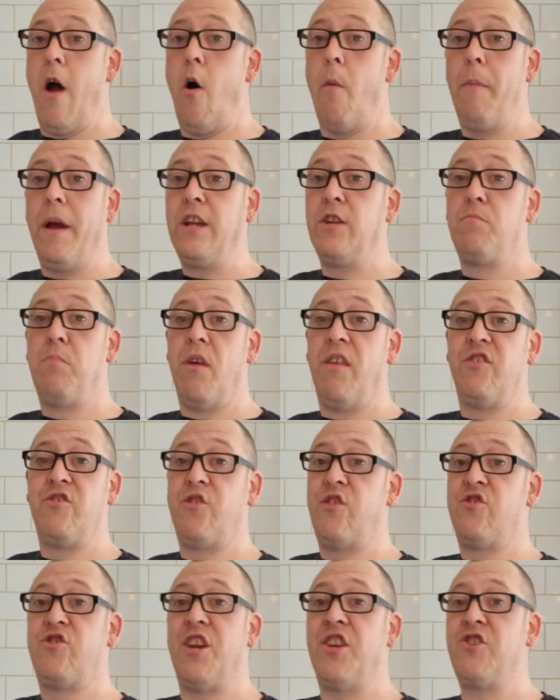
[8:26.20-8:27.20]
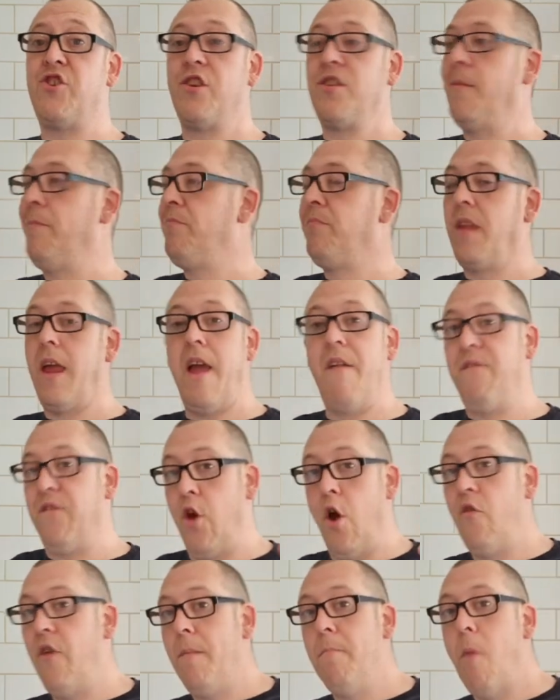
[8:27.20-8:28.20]
all means, brothers and sisters, if
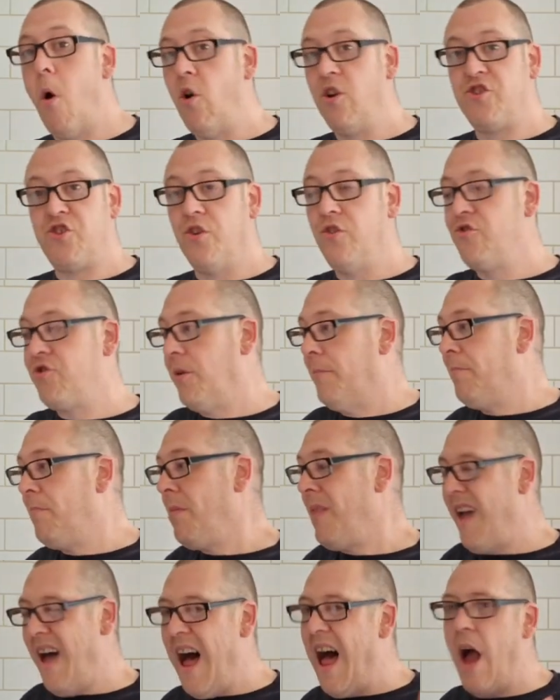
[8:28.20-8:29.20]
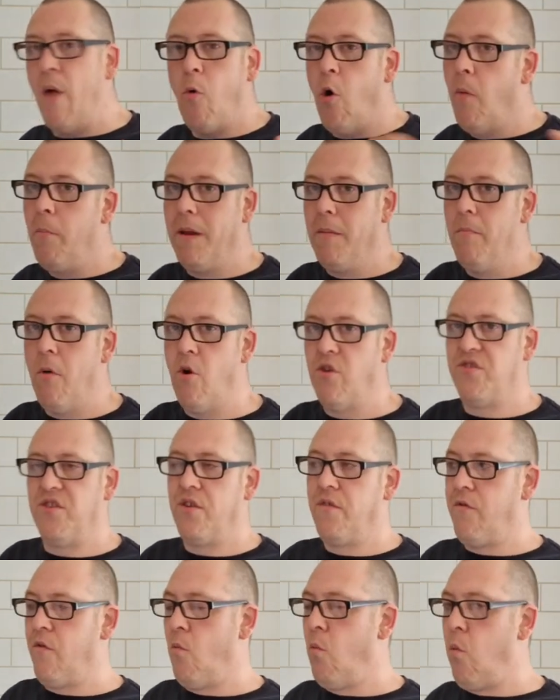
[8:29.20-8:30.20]
you're in Morrisons, I won't be in
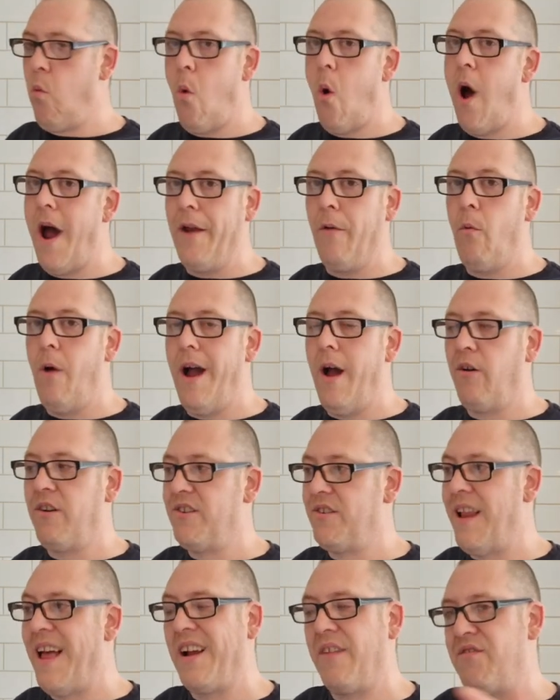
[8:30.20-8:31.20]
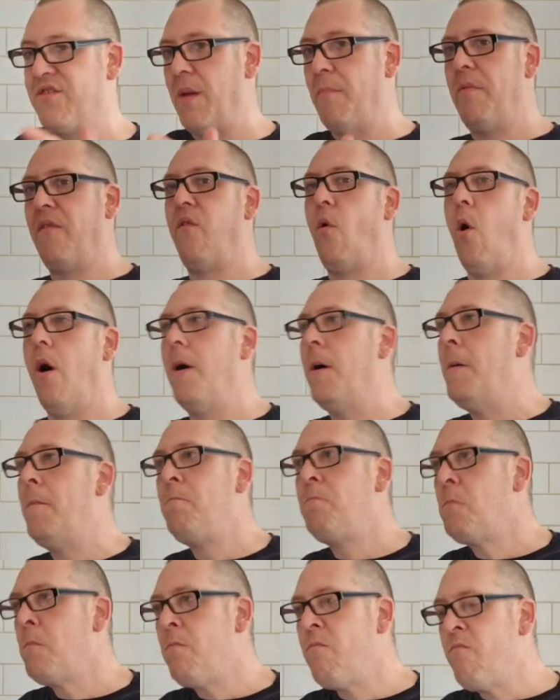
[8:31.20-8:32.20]
Morrisons for quite a while, because like I've said before,
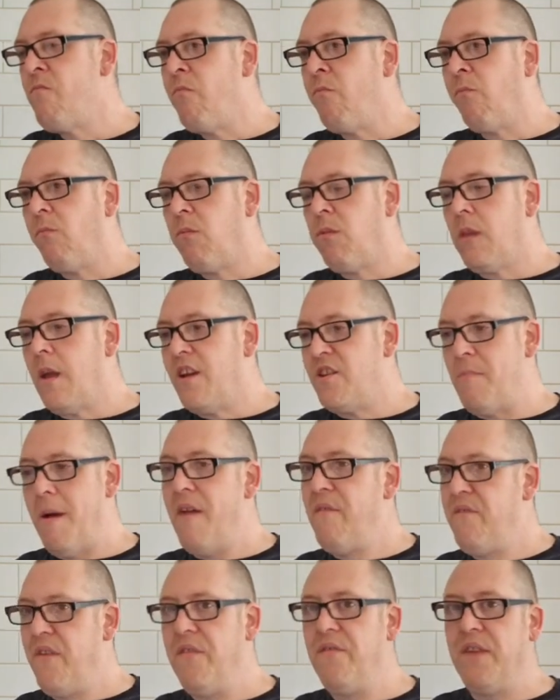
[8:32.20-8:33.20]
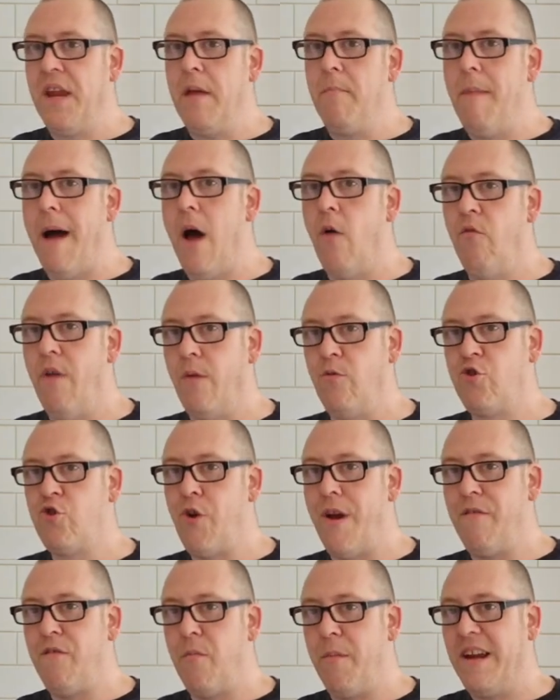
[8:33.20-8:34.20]
it's about a 15-mile round
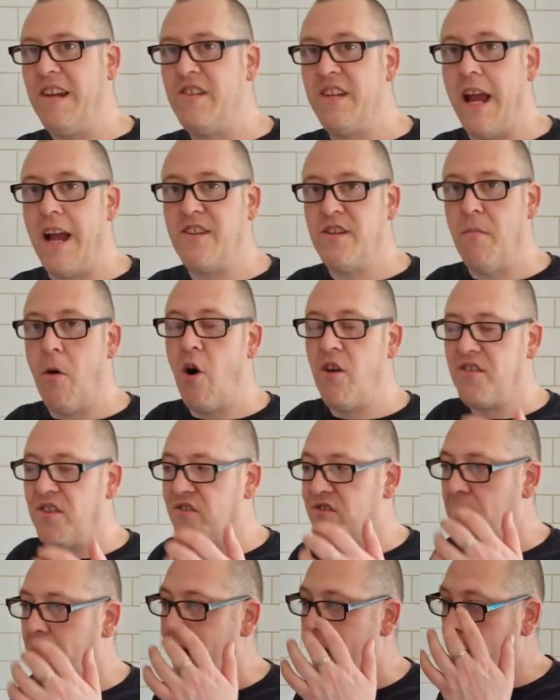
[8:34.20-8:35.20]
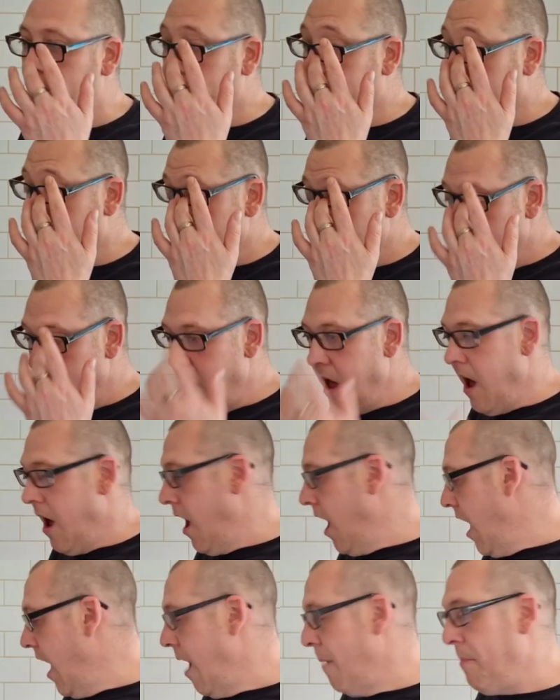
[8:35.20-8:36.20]
trip for me to get to Morrisons about.
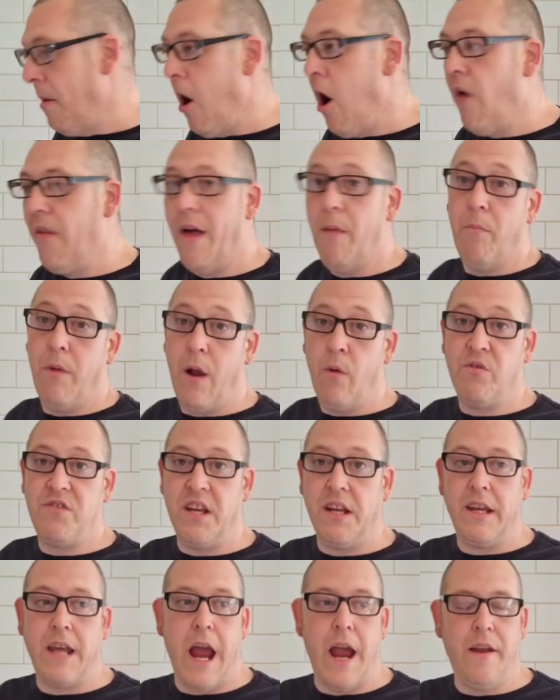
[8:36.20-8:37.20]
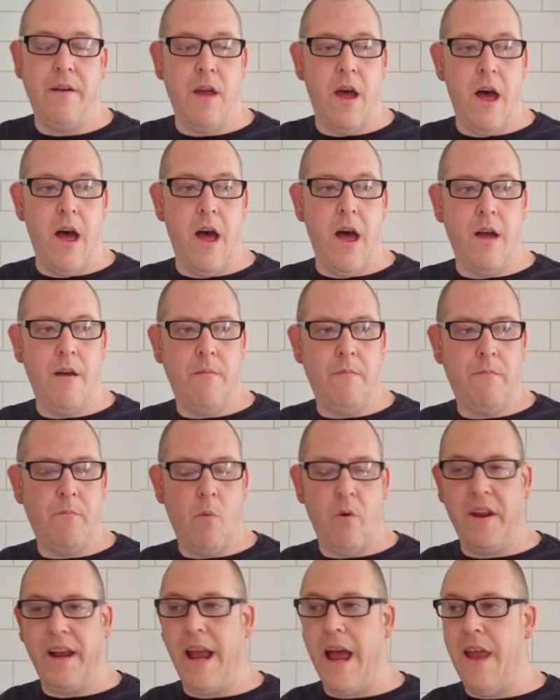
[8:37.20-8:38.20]
I bought them when I was in getting,
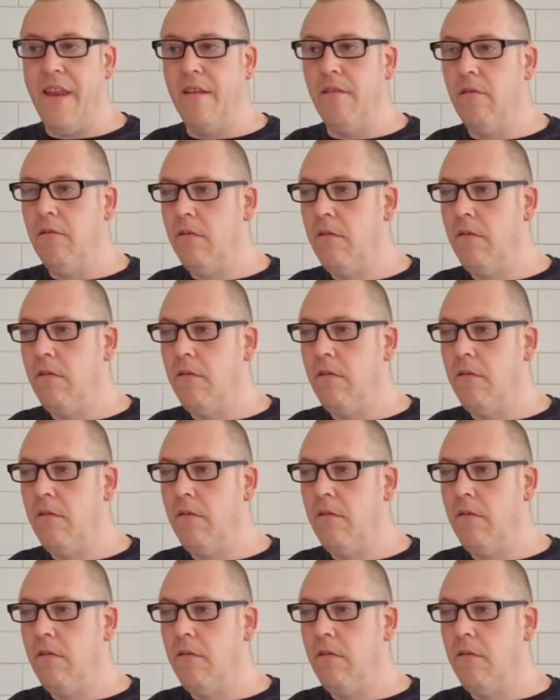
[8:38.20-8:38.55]
what did I get?